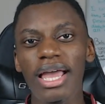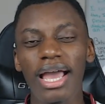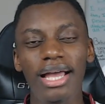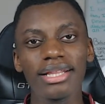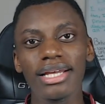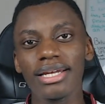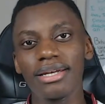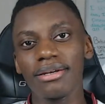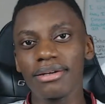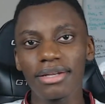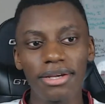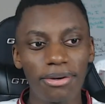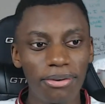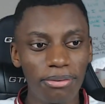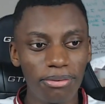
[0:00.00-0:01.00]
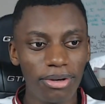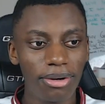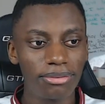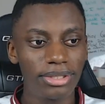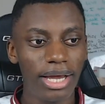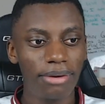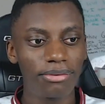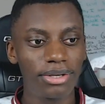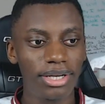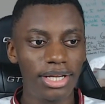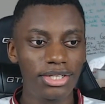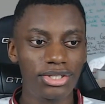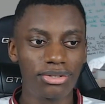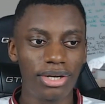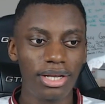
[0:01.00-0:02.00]
and then he'll go down with an
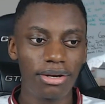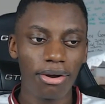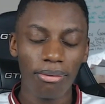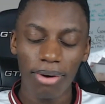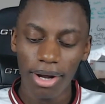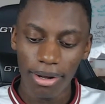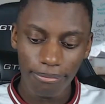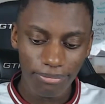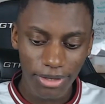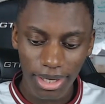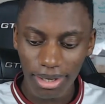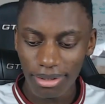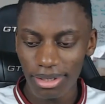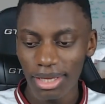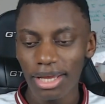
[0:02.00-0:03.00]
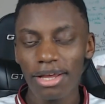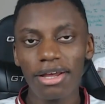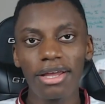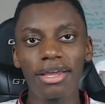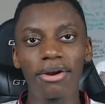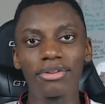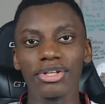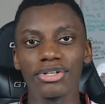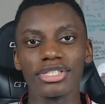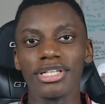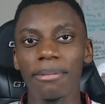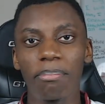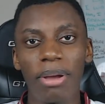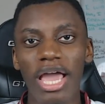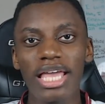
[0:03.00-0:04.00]
injury. You know what? There's
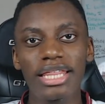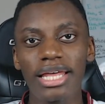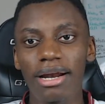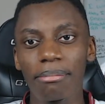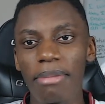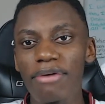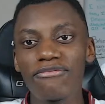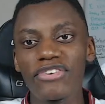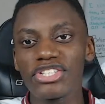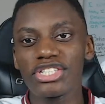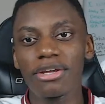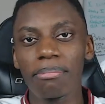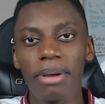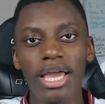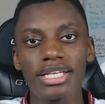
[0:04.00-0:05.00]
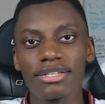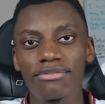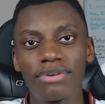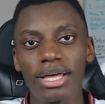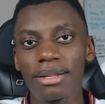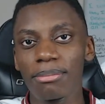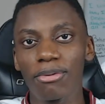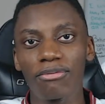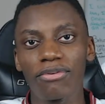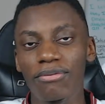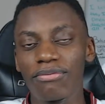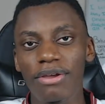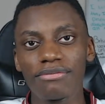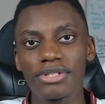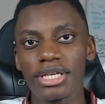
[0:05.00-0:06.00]
Depay there. Memphis Depay is available for
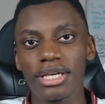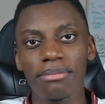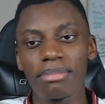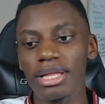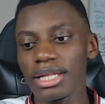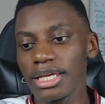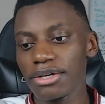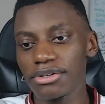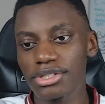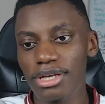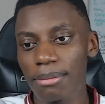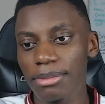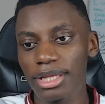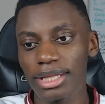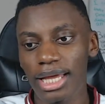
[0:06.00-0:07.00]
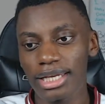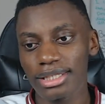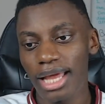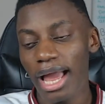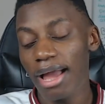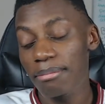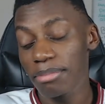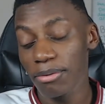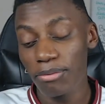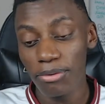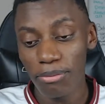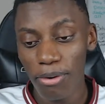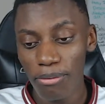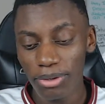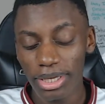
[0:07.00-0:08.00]
15 million or something like that, but we
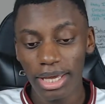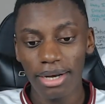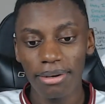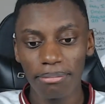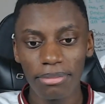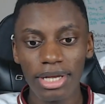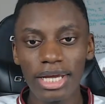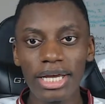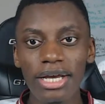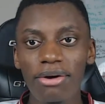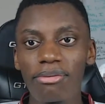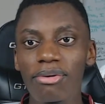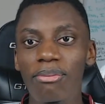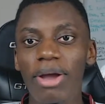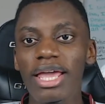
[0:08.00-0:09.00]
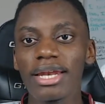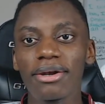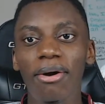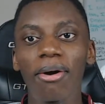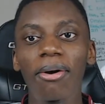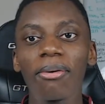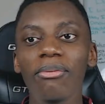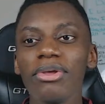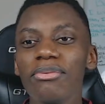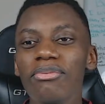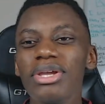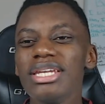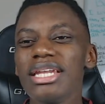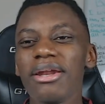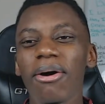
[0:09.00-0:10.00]
won't get him. We waited we
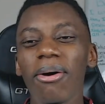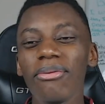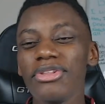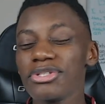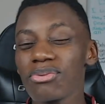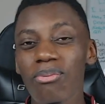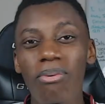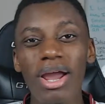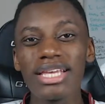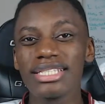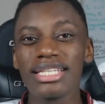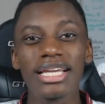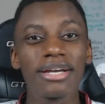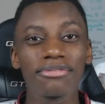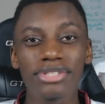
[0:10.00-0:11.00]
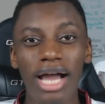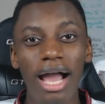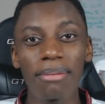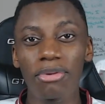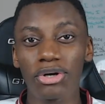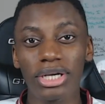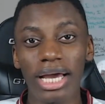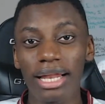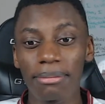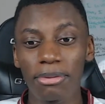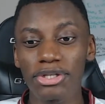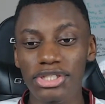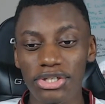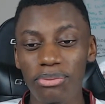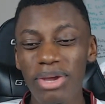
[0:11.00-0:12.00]
did all this wasting of time on Callum
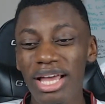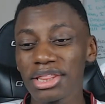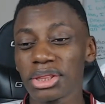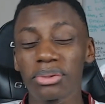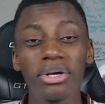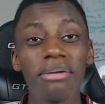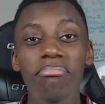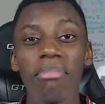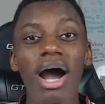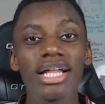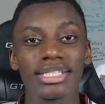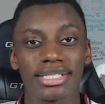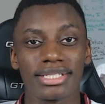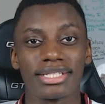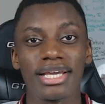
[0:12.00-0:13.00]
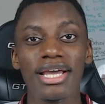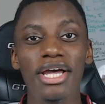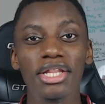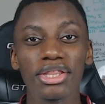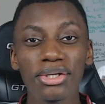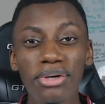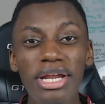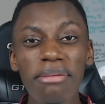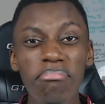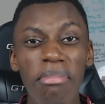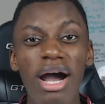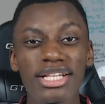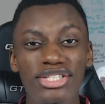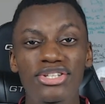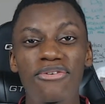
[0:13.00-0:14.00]
Hudson. We had 3 months. 3
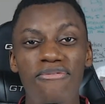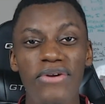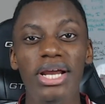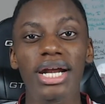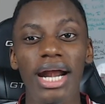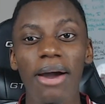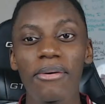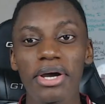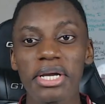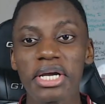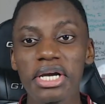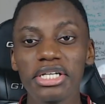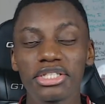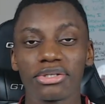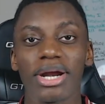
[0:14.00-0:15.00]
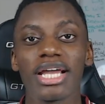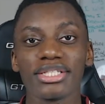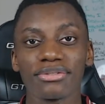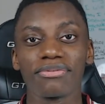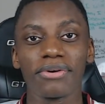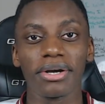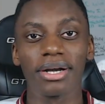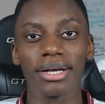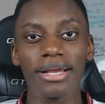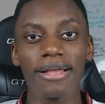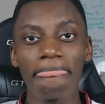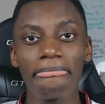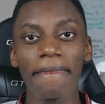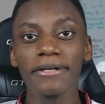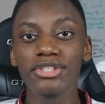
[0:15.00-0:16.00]
months to figure out a good transfer.
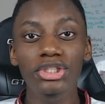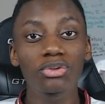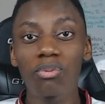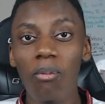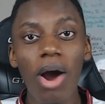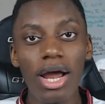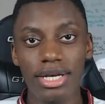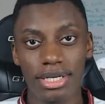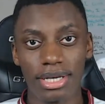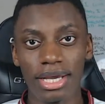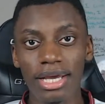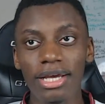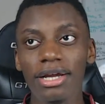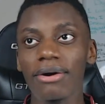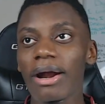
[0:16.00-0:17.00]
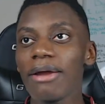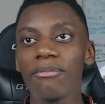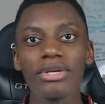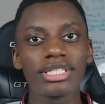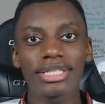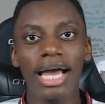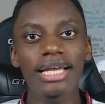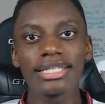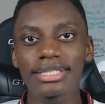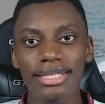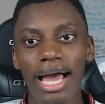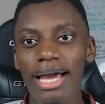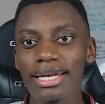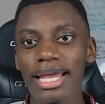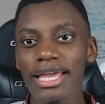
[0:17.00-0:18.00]
Just one, right? We signed
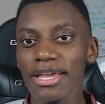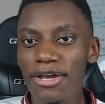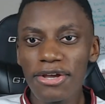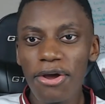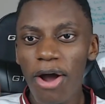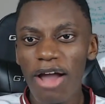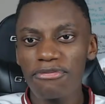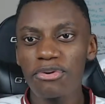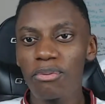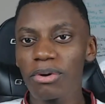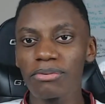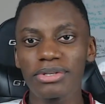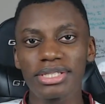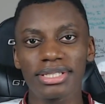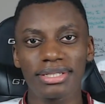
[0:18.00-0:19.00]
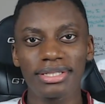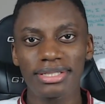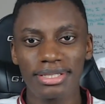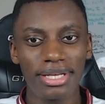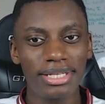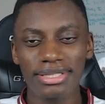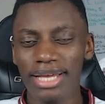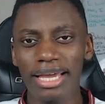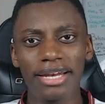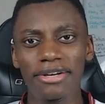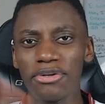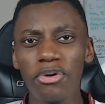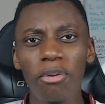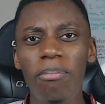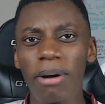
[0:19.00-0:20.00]
Sane. Everyone was excited.
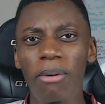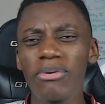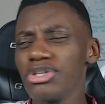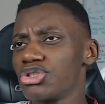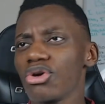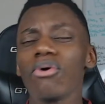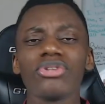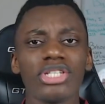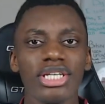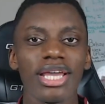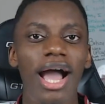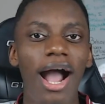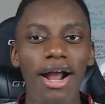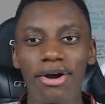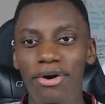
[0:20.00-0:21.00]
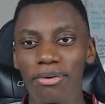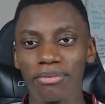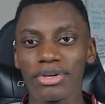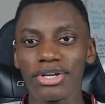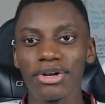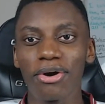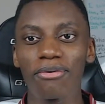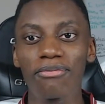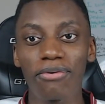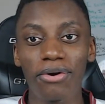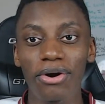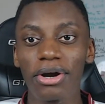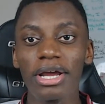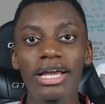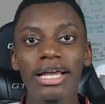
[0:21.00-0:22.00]
But we sold Thiago,
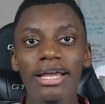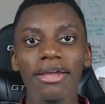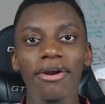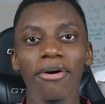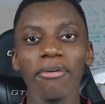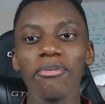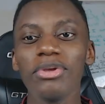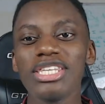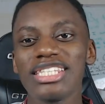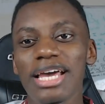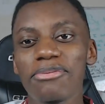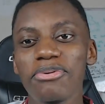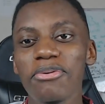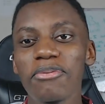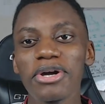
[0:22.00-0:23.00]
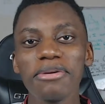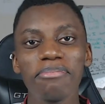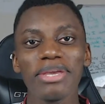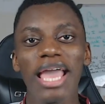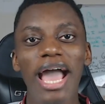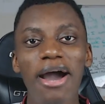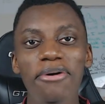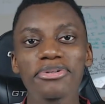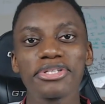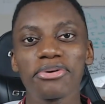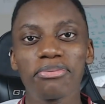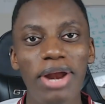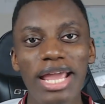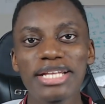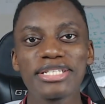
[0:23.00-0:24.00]
we said we wouldn't be held to
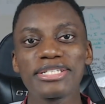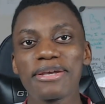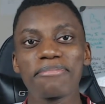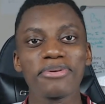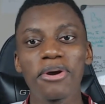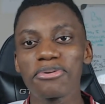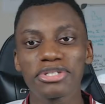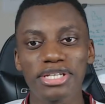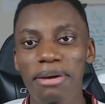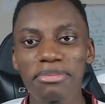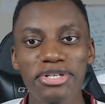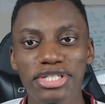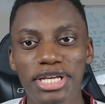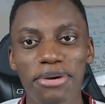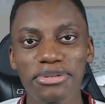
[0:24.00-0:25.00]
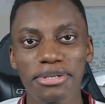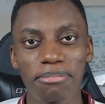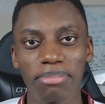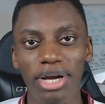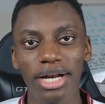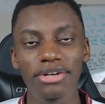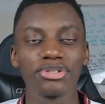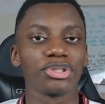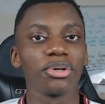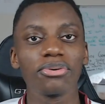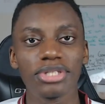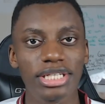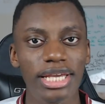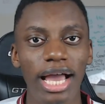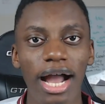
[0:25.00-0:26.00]
ransom. No summer sales at Bayern. Sold
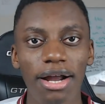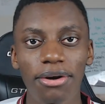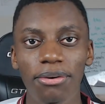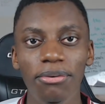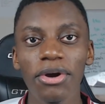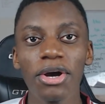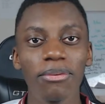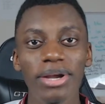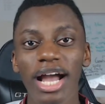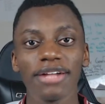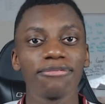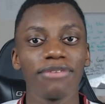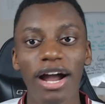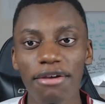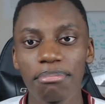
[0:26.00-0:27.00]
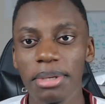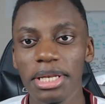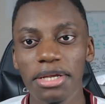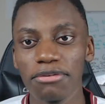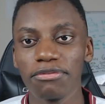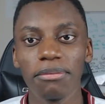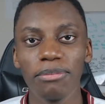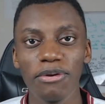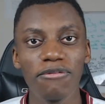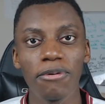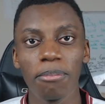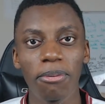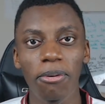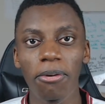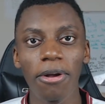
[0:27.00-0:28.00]
Thiago. We got 5 million from
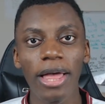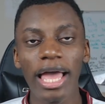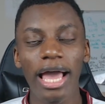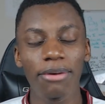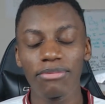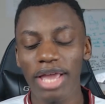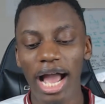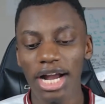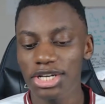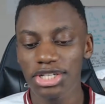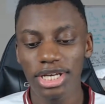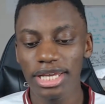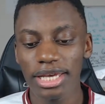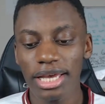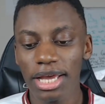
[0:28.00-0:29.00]
Liverpool. And we actually